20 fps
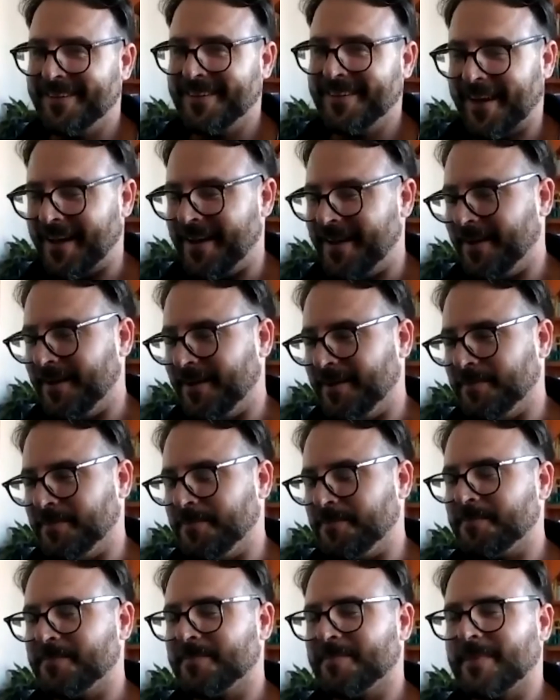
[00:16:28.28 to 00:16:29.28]

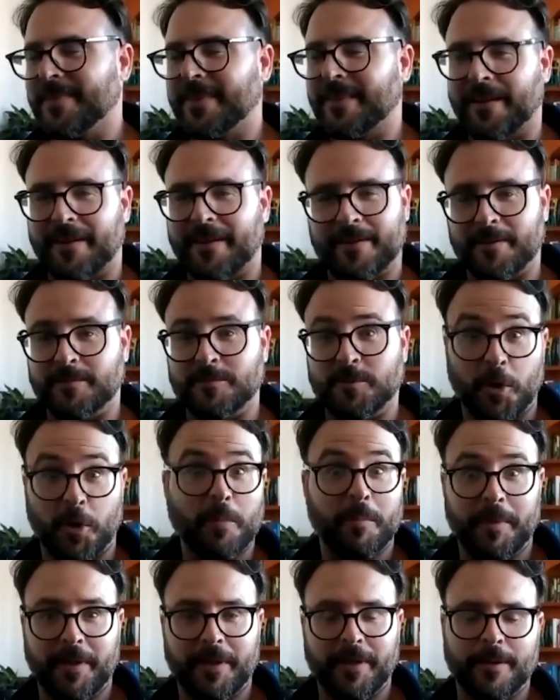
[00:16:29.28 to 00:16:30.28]
like a
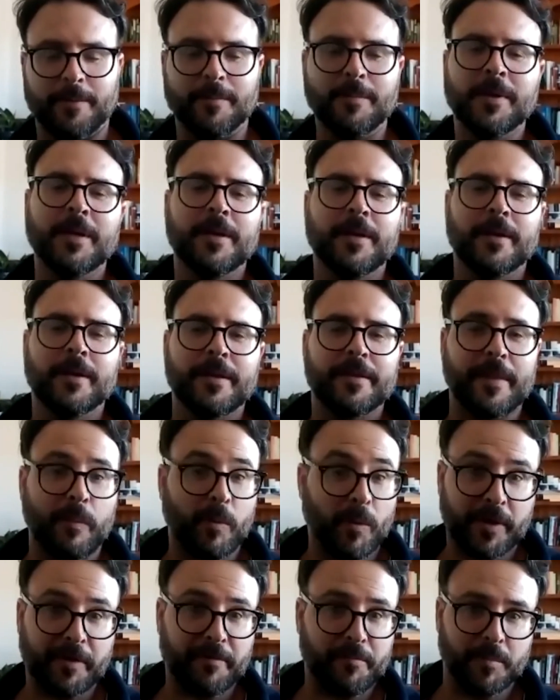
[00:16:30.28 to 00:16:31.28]
job income. They
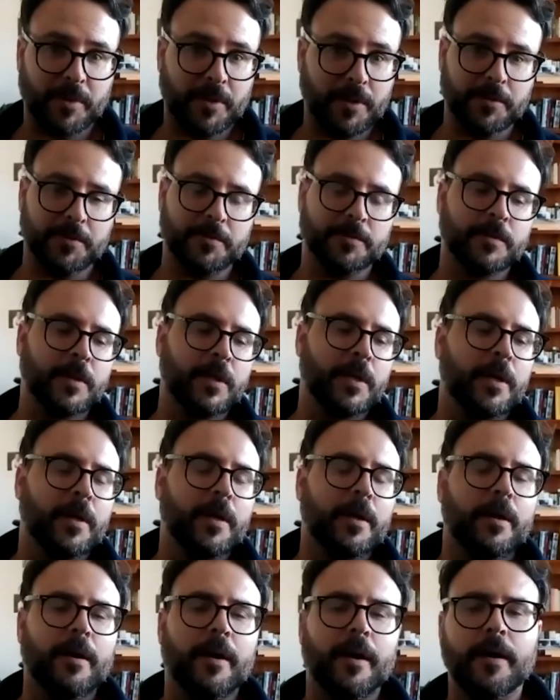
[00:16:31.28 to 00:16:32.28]
won't give him a
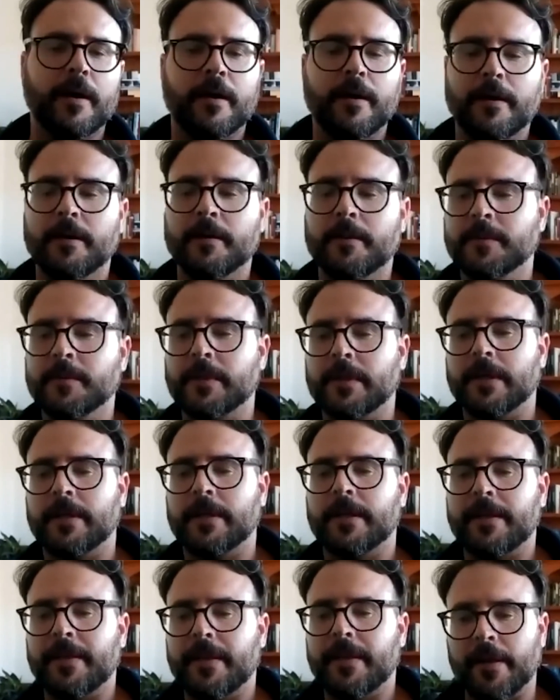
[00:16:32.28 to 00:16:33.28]
loan.
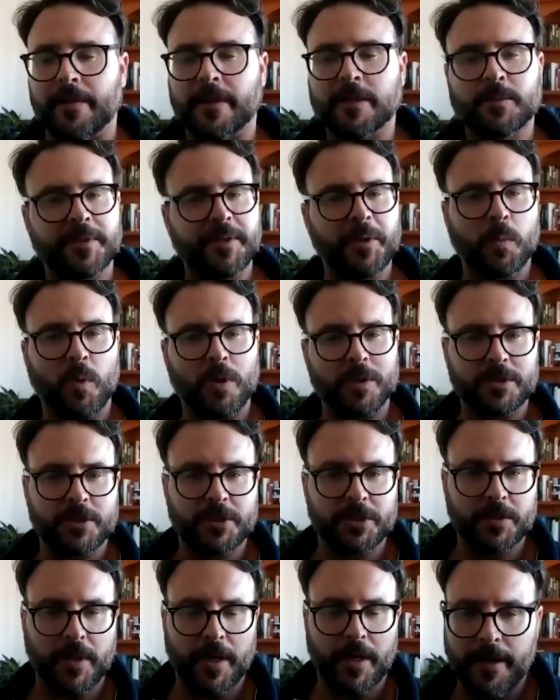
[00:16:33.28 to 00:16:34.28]
Now that's when you
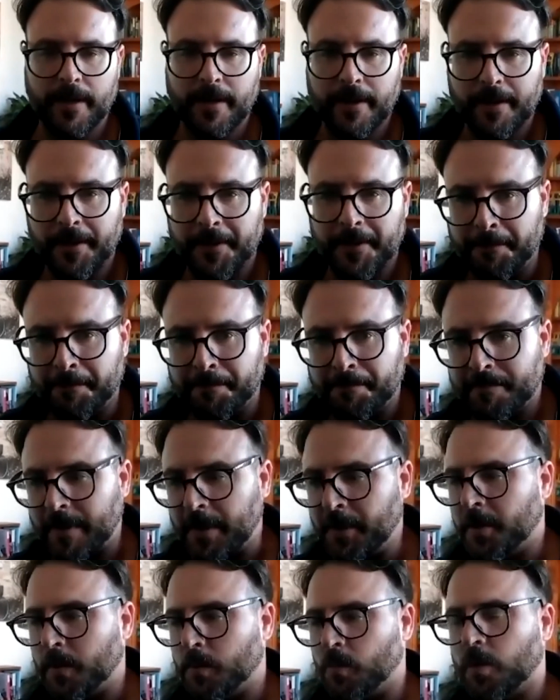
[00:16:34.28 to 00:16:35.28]
watch.
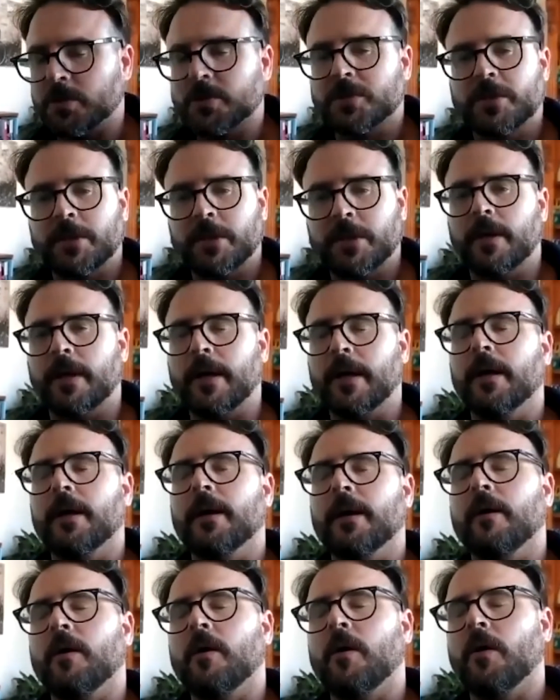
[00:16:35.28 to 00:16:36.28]
You can watch
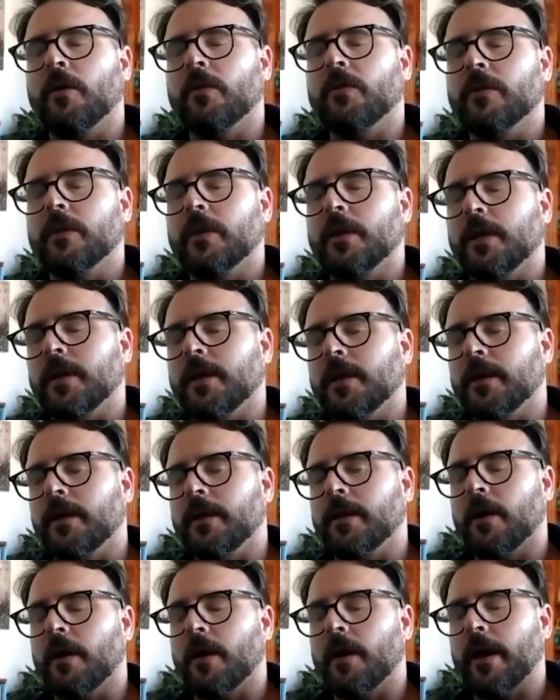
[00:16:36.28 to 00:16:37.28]
on
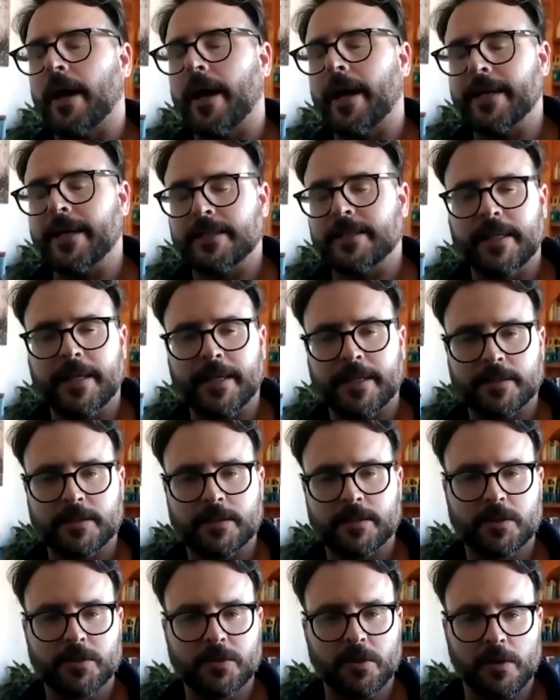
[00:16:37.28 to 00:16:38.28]
the ASX
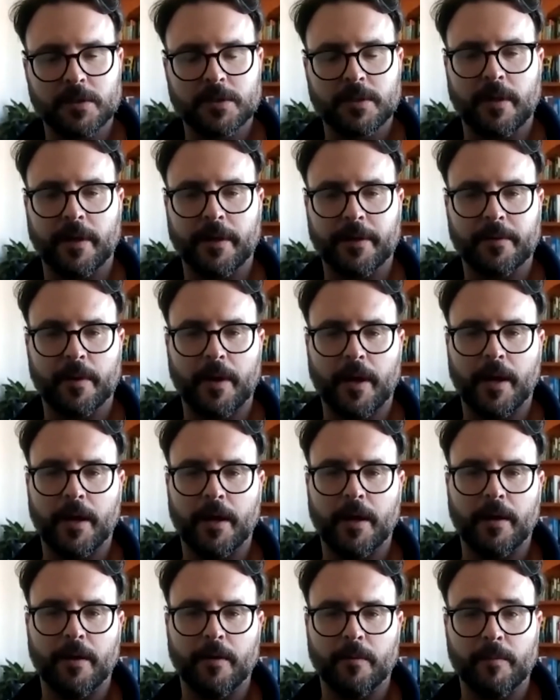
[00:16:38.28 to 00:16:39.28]
stocks like
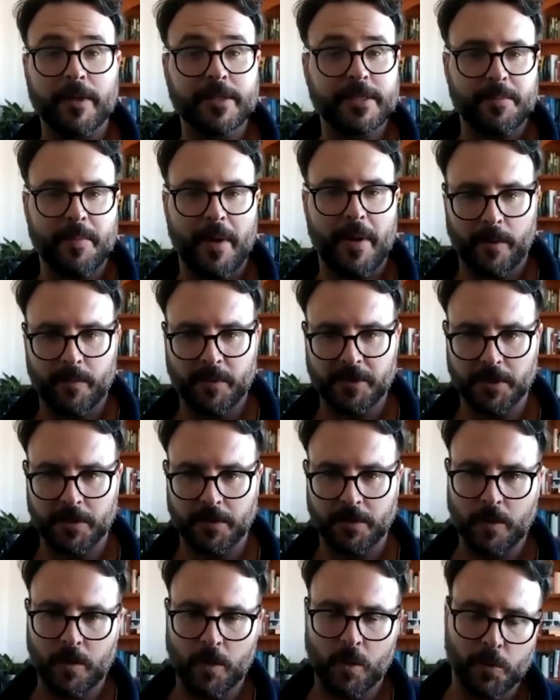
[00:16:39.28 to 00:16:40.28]
Resimac, which
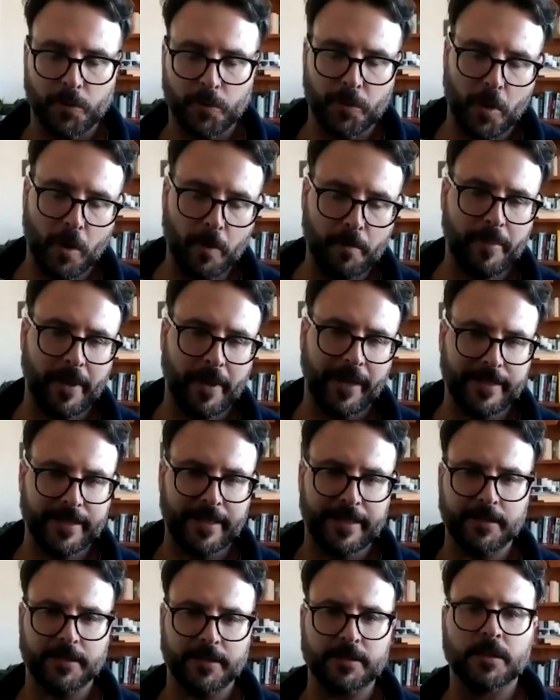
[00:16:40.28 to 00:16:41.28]
are called non-bank
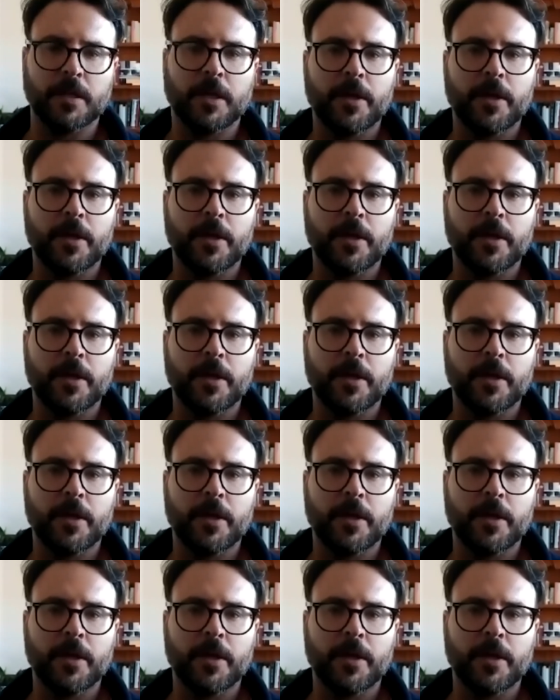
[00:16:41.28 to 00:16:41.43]
lenders,